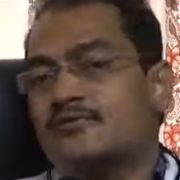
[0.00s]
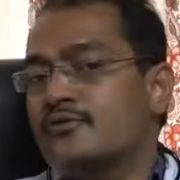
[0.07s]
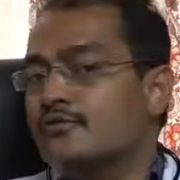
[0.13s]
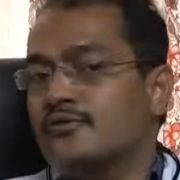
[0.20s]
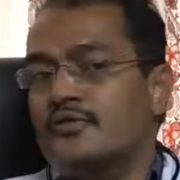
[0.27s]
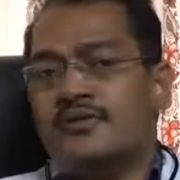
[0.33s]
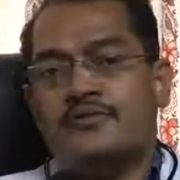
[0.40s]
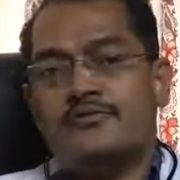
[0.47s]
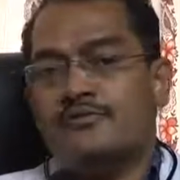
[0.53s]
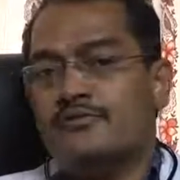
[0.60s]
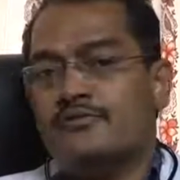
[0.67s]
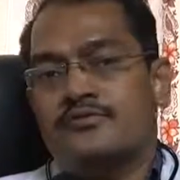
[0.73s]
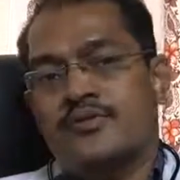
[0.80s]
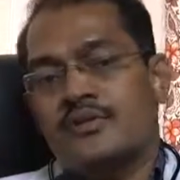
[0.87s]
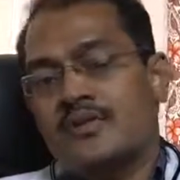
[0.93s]
So, you do not have to
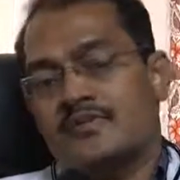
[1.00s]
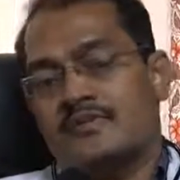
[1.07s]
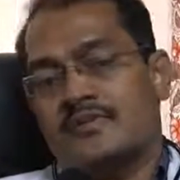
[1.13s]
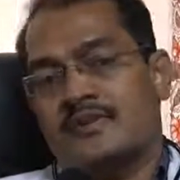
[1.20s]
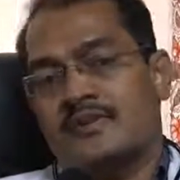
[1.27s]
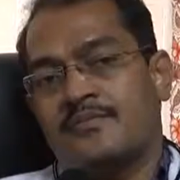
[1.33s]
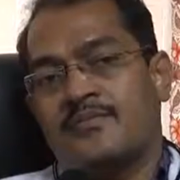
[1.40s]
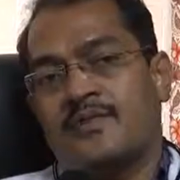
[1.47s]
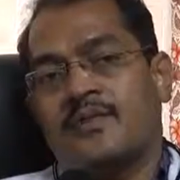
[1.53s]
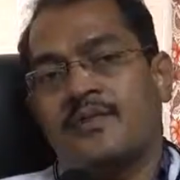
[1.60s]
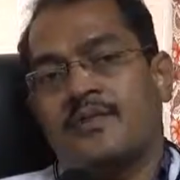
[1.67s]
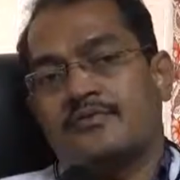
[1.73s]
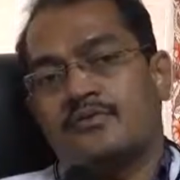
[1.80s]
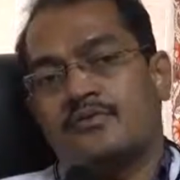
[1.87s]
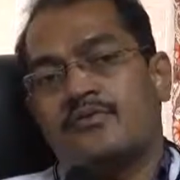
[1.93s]
go to the hospital.
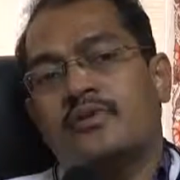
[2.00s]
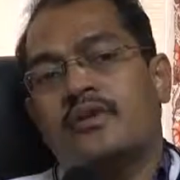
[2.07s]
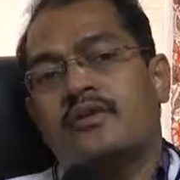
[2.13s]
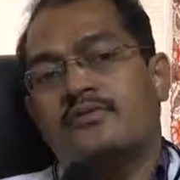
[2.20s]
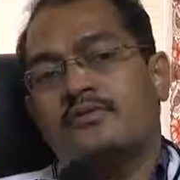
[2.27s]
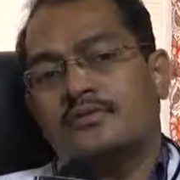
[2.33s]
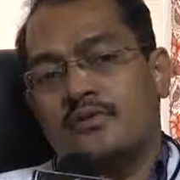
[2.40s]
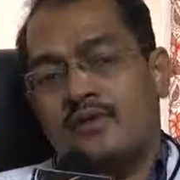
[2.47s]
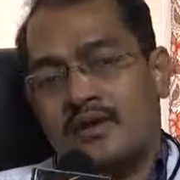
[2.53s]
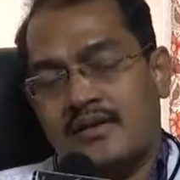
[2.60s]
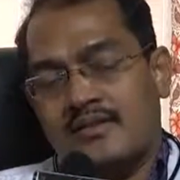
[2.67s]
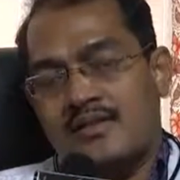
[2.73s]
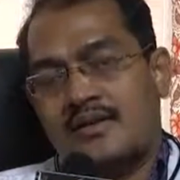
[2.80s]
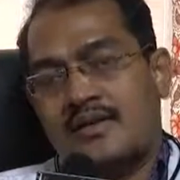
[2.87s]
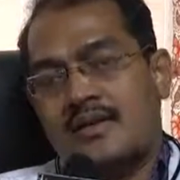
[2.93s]
So, you can do
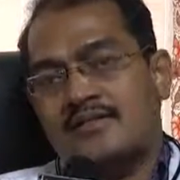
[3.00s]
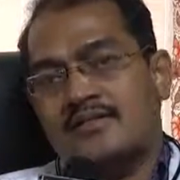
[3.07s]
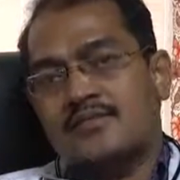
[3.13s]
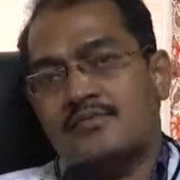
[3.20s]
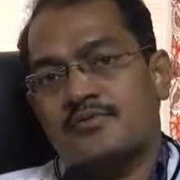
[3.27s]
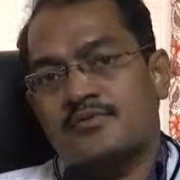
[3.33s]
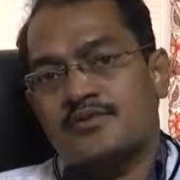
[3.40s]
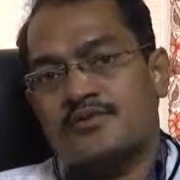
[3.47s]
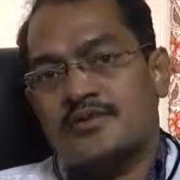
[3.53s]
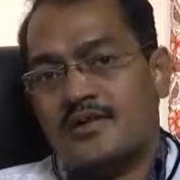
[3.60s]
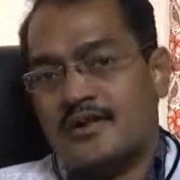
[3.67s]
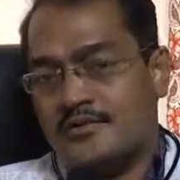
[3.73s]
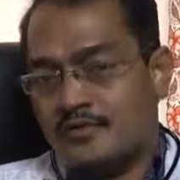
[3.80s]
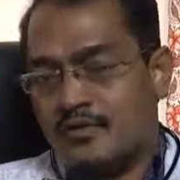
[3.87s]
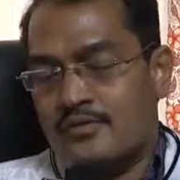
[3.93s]
all the dialysis procedure
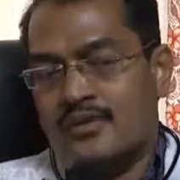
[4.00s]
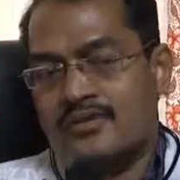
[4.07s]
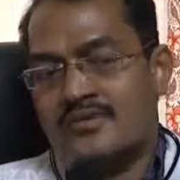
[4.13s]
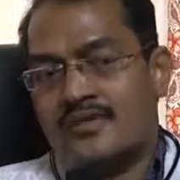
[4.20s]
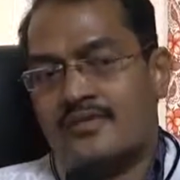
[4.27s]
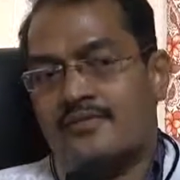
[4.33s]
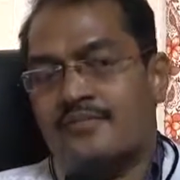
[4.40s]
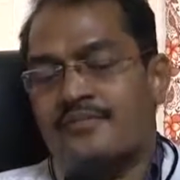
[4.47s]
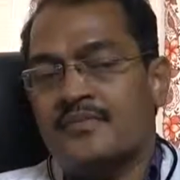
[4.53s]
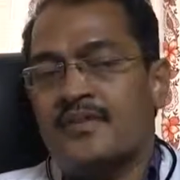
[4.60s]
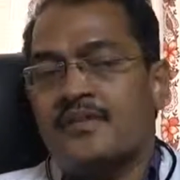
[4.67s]
at home itself.